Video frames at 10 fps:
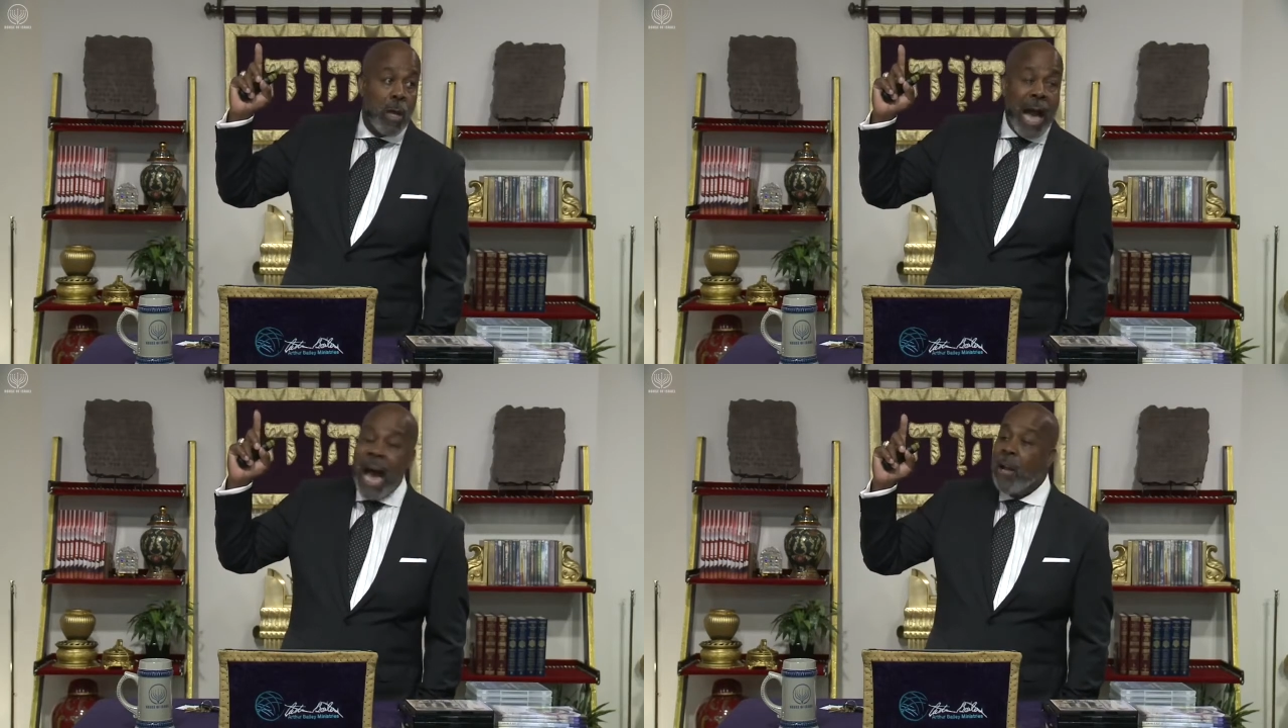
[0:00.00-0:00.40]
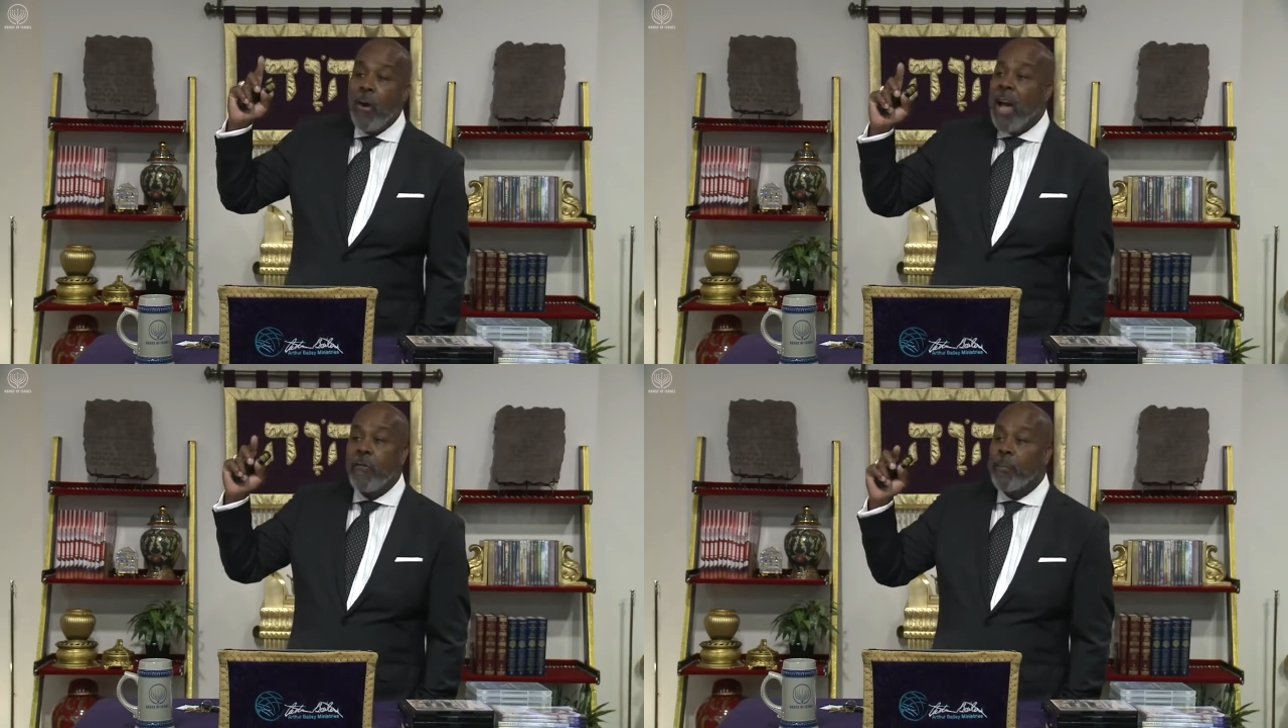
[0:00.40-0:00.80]
I don't
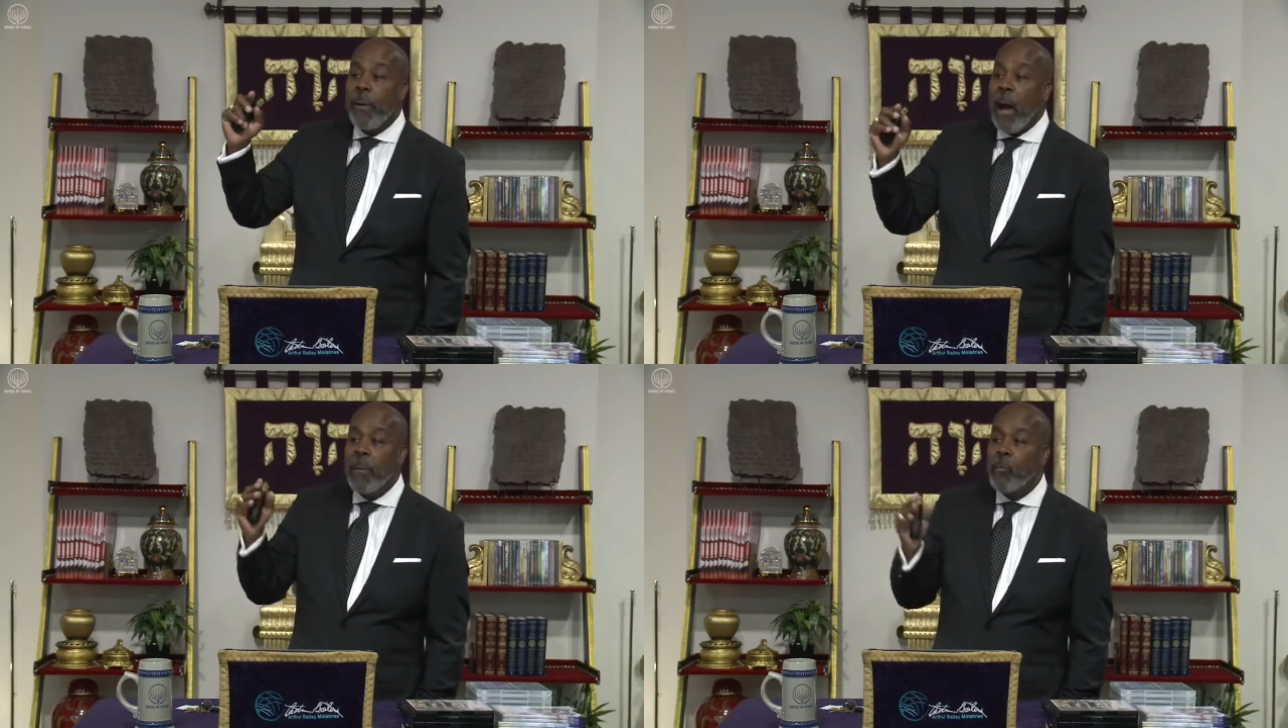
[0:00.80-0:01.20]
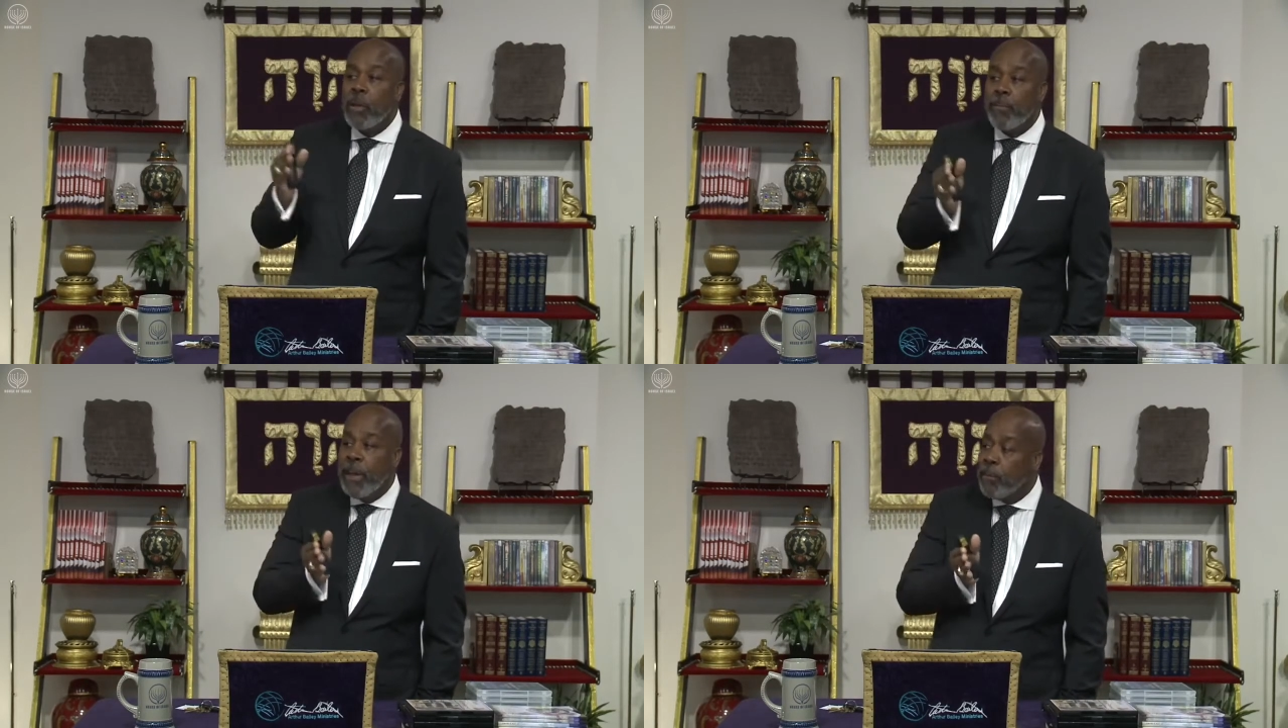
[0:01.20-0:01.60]
have a problem
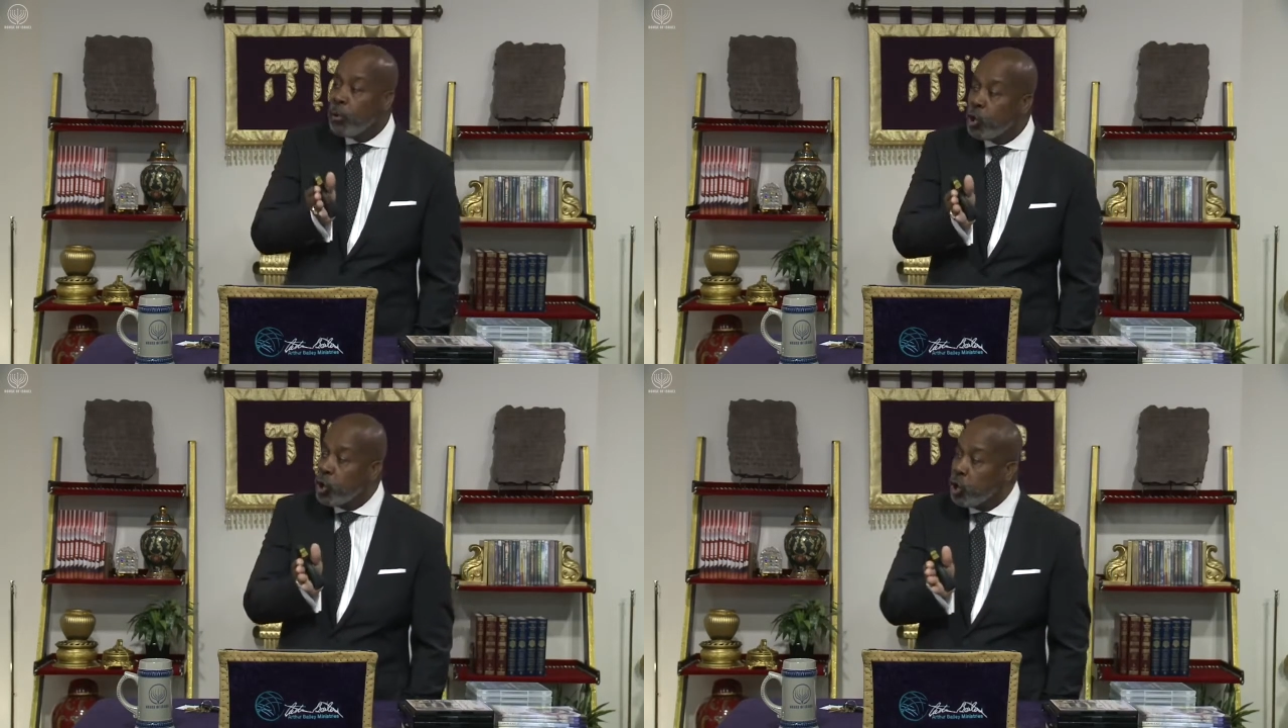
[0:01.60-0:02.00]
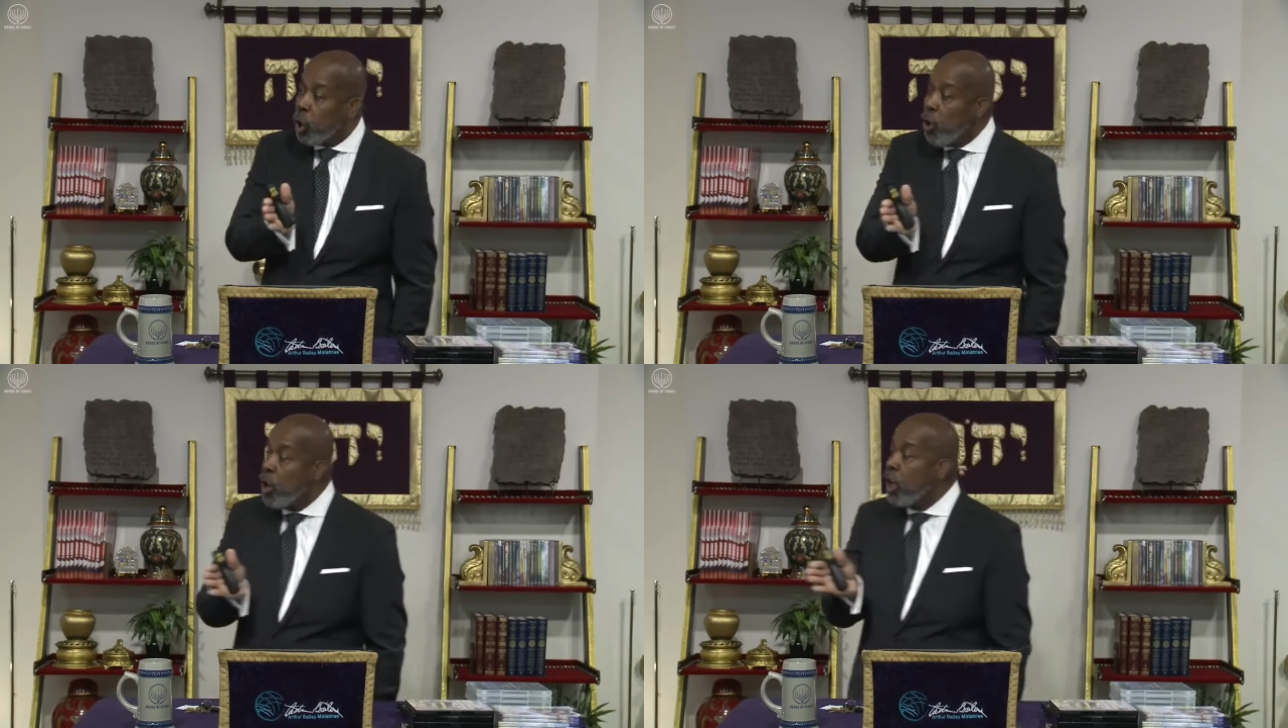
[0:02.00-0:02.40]
with people
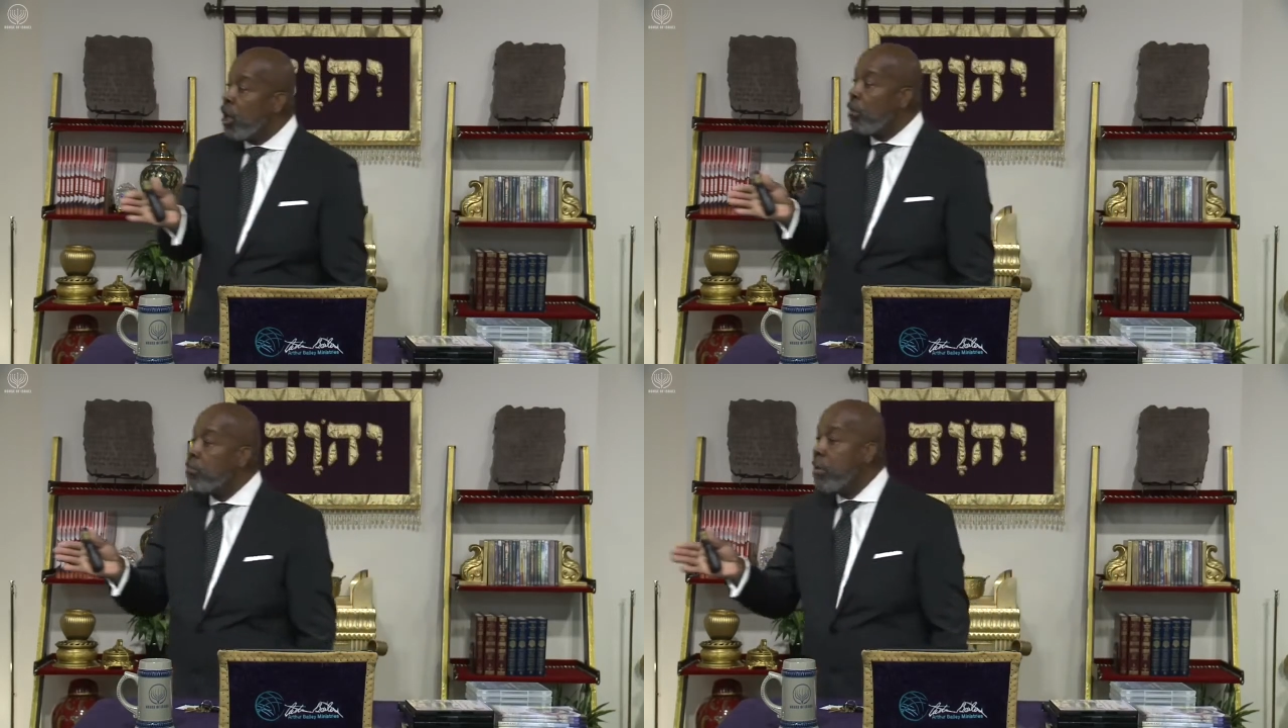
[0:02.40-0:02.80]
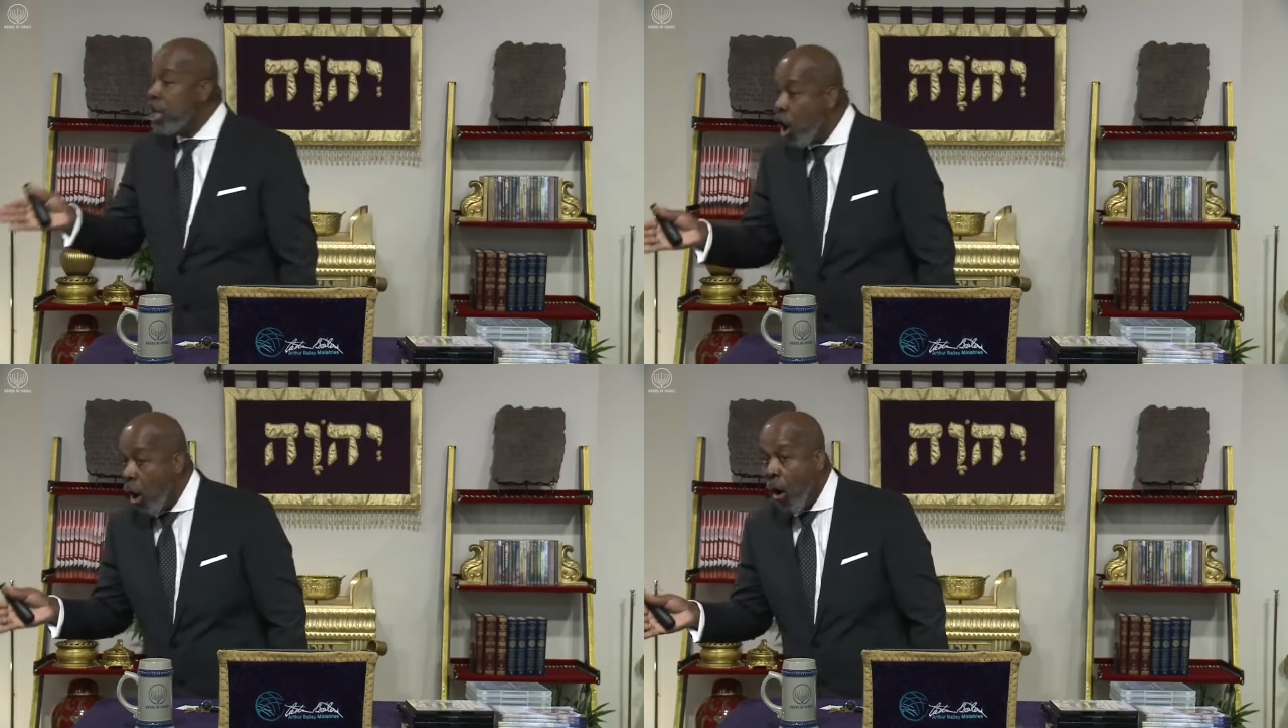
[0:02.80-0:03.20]
turning
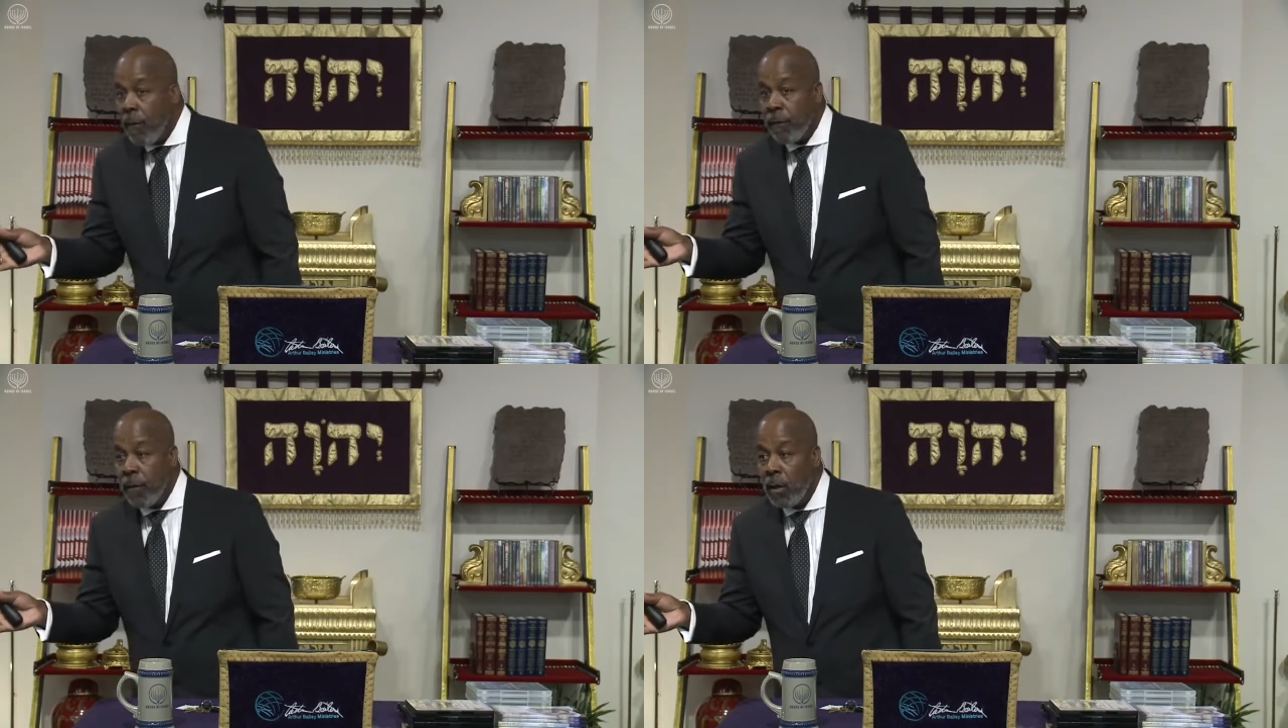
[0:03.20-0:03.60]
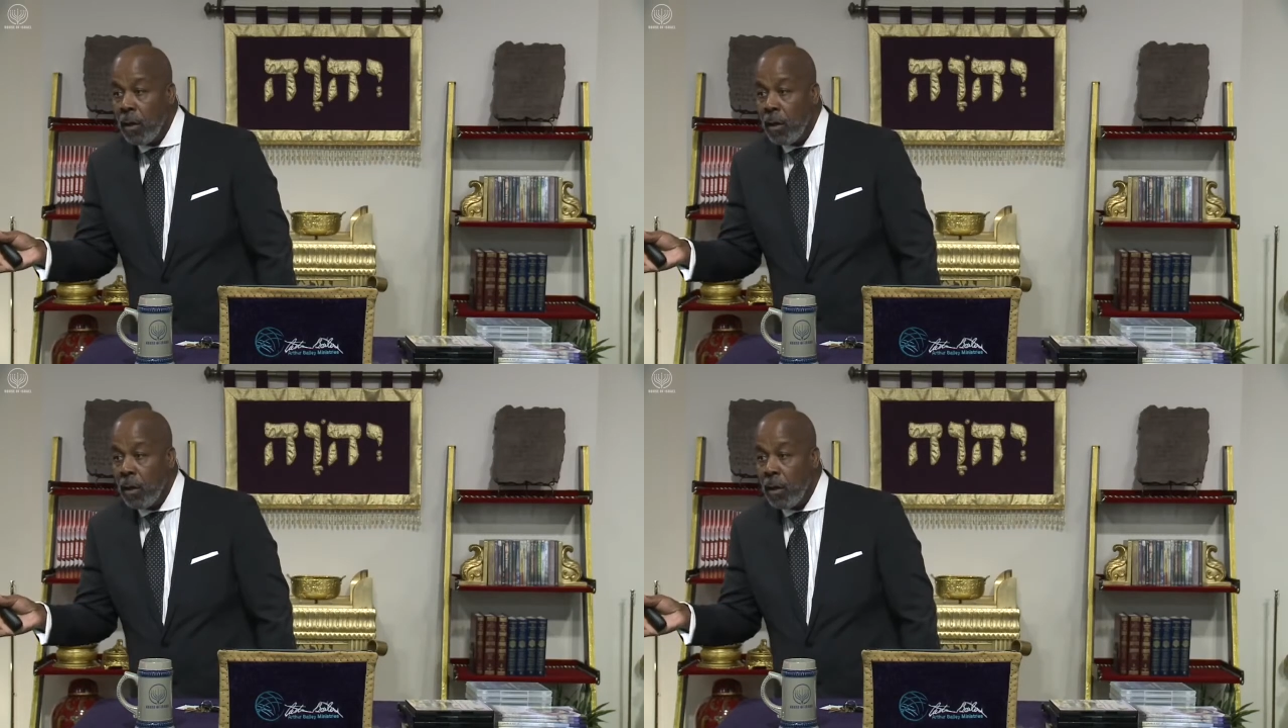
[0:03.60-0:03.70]
me off